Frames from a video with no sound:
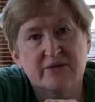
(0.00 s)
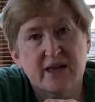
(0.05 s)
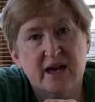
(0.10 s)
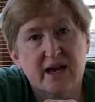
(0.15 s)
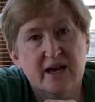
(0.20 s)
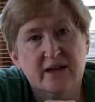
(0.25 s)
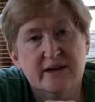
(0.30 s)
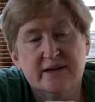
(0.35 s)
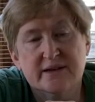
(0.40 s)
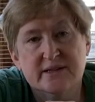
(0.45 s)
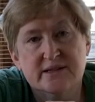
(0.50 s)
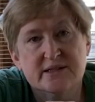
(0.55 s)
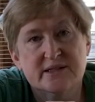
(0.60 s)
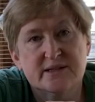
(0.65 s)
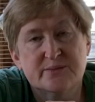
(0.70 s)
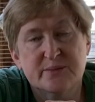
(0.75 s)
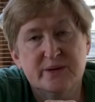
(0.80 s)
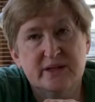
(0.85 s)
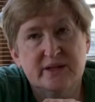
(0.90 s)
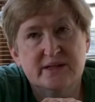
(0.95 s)
that. It has
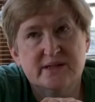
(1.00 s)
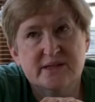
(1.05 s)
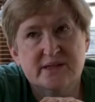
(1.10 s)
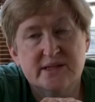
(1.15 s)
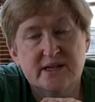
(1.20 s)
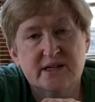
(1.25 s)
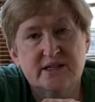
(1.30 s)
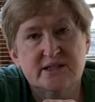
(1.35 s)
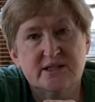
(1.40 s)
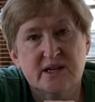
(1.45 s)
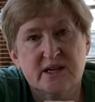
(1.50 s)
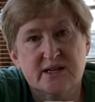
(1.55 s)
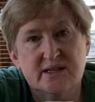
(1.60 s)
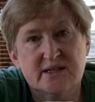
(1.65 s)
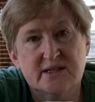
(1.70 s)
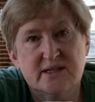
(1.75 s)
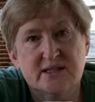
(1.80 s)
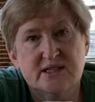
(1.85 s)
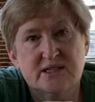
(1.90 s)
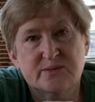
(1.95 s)
been such a
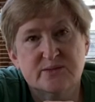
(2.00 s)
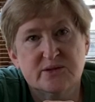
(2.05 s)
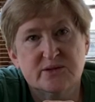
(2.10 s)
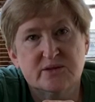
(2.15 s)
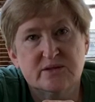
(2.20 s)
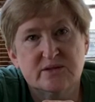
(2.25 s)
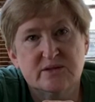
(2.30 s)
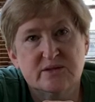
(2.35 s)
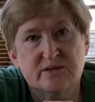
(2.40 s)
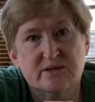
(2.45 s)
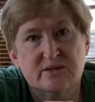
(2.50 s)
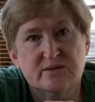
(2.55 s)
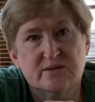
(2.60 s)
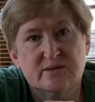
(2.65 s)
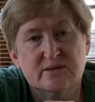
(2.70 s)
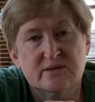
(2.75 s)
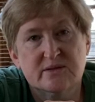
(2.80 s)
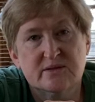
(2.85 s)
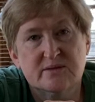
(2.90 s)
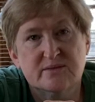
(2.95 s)
dismal
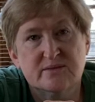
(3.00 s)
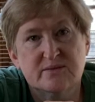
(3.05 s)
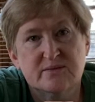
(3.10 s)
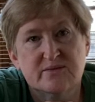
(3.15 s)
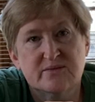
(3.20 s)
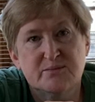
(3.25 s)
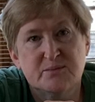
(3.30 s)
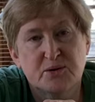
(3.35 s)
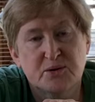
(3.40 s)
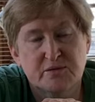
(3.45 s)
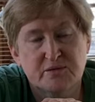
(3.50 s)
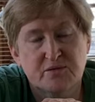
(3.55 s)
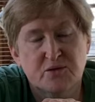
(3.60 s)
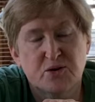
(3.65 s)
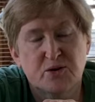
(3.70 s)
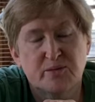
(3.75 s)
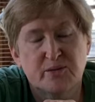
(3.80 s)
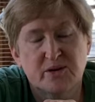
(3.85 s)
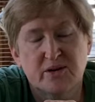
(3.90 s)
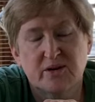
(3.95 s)

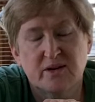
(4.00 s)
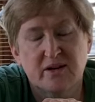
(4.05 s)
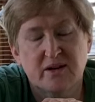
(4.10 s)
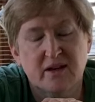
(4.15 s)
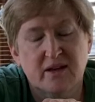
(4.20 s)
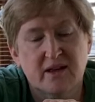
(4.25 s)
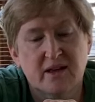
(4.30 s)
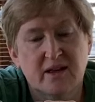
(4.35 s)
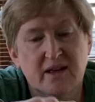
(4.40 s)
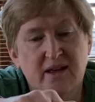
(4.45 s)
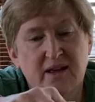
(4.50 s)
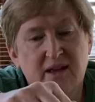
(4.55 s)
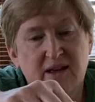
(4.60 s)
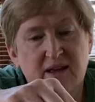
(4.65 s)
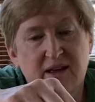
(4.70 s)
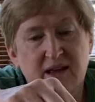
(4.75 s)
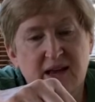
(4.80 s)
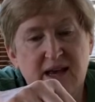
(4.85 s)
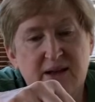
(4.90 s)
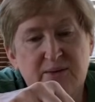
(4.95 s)
performer.
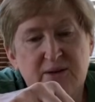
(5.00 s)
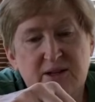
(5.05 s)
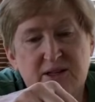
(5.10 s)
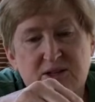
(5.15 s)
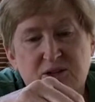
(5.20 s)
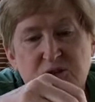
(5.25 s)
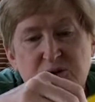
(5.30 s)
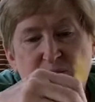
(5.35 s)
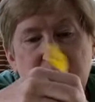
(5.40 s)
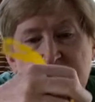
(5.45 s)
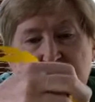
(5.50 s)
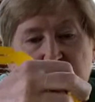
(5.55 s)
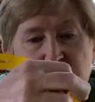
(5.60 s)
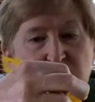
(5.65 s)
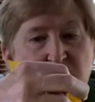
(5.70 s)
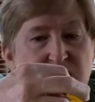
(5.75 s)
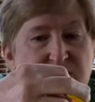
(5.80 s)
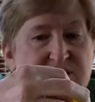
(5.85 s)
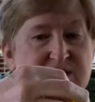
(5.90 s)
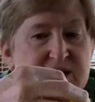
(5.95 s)
And it could be where
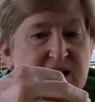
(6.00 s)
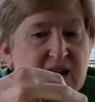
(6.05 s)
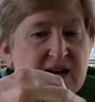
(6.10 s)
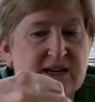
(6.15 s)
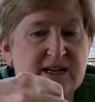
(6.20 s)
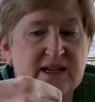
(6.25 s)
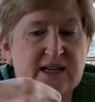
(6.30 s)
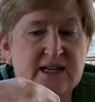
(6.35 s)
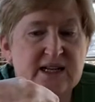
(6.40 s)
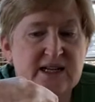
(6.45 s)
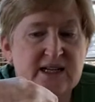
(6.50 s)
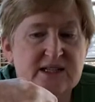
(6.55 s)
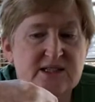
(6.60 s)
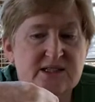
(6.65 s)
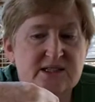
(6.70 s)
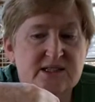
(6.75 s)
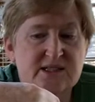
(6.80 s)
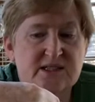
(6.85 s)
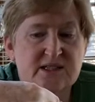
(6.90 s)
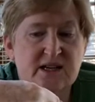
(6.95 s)
I've sighted it.
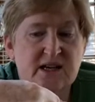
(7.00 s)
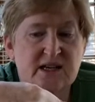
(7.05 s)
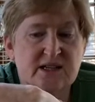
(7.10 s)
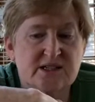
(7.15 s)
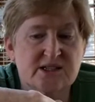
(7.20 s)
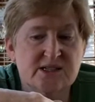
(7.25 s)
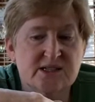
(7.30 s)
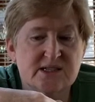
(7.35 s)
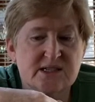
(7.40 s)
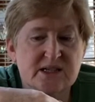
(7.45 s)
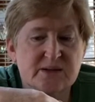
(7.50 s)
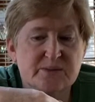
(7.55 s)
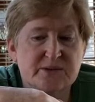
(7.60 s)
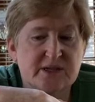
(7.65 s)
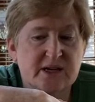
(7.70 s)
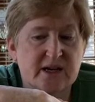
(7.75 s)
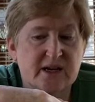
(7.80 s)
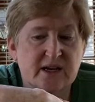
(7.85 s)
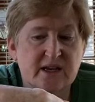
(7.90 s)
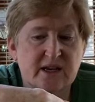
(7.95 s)
It just seems
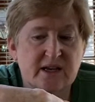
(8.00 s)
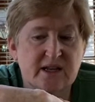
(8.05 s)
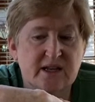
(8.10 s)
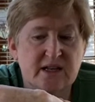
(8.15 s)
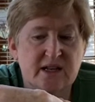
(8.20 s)
like it